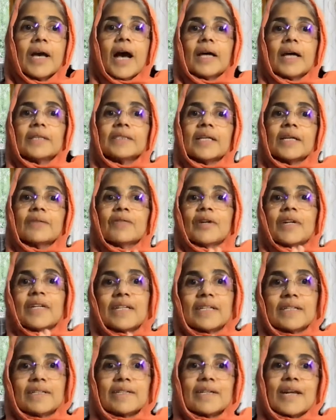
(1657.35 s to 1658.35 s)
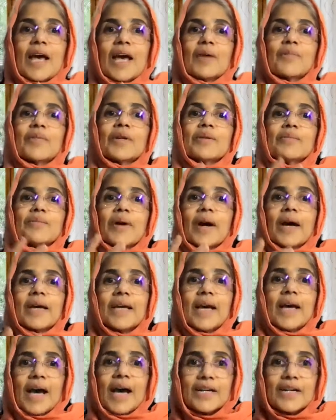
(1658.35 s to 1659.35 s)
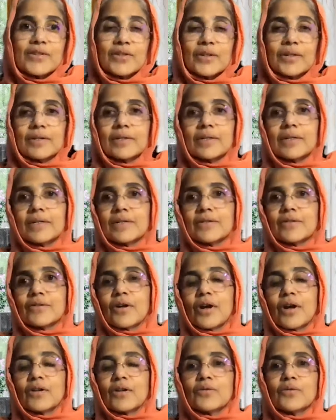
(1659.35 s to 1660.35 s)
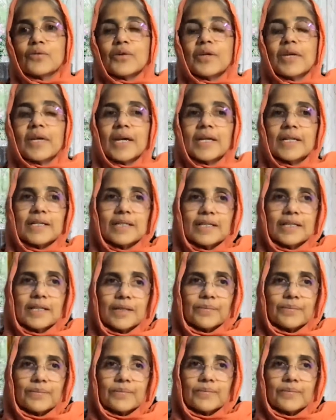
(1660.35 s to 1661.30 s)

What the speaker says: and then we'll describe it by action. It's not doing anything.